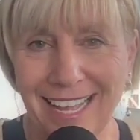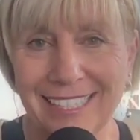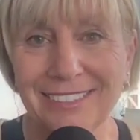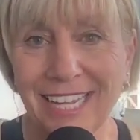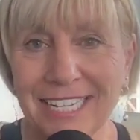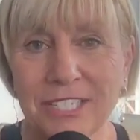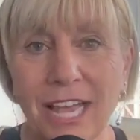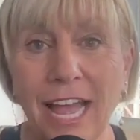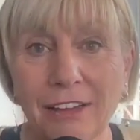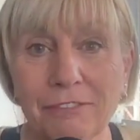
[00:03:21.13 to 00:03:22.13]
I like
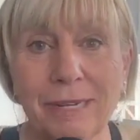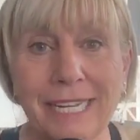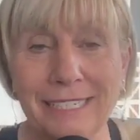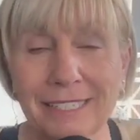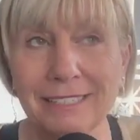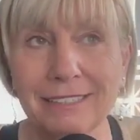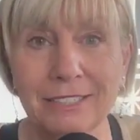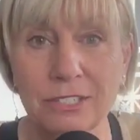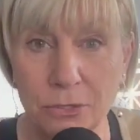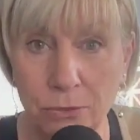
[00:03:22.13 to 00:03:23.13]
to have my
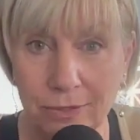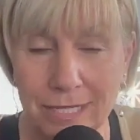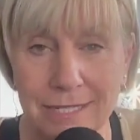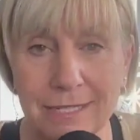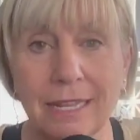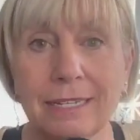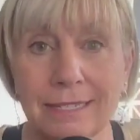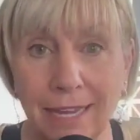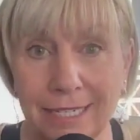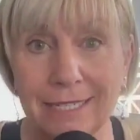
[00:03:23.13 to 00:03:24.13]
stories
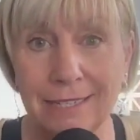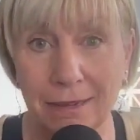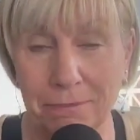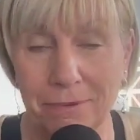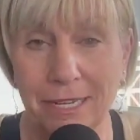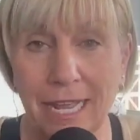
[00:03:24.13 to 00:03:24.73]
tightened up,